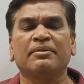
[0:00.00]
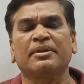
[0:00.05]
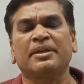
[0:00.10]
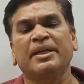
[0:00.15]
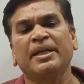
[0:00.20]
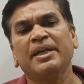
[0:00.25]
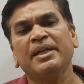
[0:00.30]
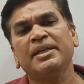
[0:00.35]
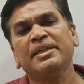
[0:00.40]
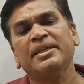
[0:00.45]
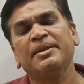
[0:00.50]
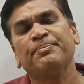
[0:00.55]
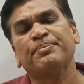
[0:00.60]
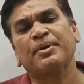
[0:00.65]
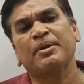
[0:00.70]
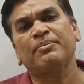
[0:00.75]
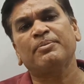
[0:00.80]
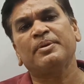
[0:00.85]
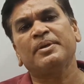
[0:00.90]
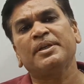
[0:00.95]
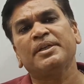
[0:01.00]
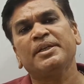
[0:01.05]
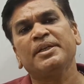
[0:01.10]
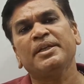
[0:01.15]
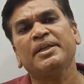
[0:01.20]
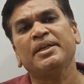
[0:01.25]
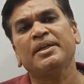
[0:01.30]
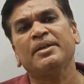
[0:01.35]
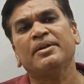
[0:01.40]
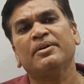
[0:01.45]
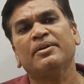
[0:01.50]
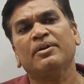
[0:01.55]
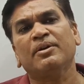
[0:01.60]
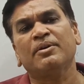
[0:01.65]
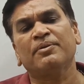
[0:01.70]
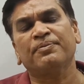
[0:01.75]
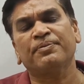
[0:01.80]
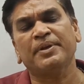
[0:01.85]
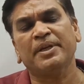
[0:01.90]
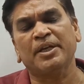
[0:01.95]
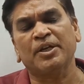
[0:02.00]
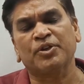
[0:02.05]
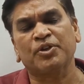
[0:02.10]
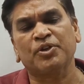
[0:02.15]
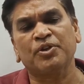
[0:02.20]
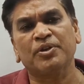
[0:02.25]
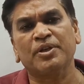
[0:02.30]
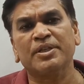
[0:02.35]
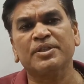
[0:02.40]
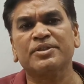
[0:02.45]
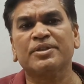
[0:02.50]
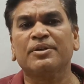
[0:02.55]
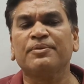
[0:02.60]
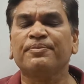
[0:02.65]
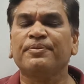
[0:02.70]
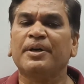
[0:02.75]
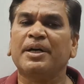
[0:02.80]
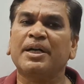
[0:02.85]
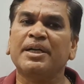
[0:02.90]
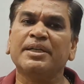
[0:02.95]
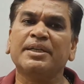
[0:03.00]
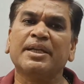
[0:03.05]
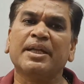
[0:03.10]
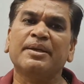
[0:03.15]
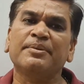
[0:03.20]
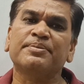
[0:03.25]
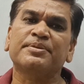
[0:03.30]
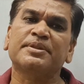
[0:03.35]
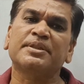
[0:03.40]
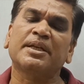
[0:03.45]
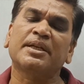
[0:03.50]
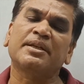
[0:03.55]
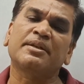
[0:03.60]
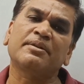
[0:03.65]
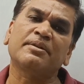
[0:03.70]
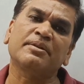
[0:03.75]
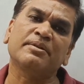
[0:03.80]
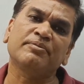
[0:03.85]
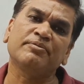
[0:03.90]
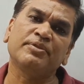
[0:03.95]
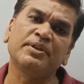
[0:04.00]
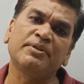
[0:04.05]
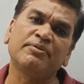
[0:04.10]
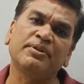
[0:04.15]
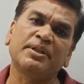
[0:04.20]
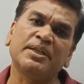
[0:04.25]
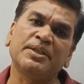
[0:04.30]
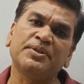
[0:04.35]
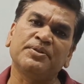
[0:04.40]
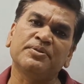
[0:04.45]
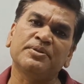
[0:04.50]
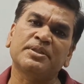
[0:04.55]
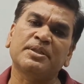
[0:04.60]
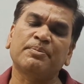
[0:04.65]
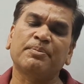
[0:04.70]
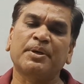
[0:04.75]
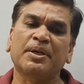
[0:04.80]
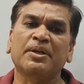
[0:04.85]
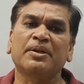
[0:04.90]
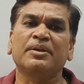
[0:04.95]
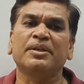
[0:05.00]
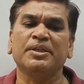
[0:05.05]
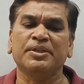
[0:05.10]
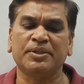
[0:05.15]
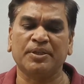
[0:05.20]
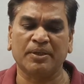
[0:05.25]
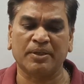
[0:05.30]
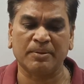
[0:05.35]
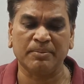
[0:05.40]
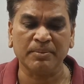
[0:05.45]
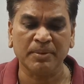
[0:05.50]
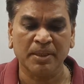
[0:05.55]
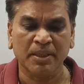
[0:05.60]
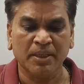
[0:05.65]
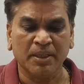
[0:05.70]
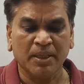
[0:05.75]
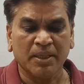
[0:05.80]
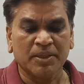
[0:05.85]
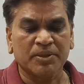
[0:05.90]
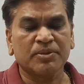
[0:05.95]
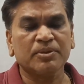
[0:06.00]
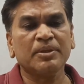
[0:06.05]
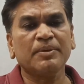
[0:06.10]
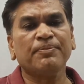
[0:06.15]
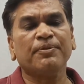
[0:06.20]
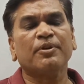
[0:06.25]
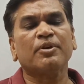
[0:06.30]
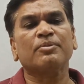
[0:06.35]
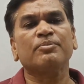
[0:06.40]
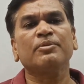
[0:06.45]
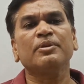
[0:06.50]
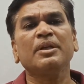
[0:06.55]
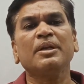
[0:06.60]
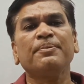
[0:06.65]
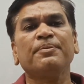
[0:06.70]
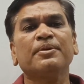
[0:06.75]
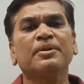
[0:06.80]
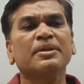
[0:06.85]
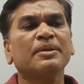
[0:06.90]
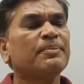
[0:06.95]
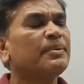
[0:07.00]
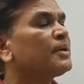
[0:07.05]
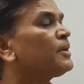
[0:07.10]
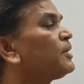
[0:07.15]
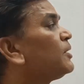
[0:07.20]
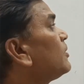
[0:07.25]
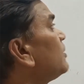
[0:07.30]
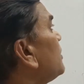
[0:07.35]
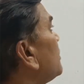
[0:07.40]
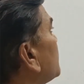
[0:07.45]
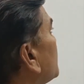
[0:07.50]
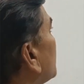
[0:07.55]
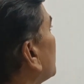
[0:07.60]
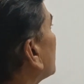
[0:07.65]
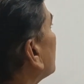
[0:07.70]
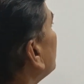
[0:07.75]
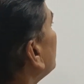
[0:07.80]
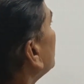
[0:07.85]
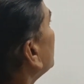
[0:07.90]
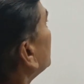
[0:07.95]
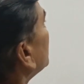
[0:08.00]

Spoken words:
get the probability of a occurrence of r times, then we will use the Bernoulli theorem. So the formula for the Bernoulli theorem,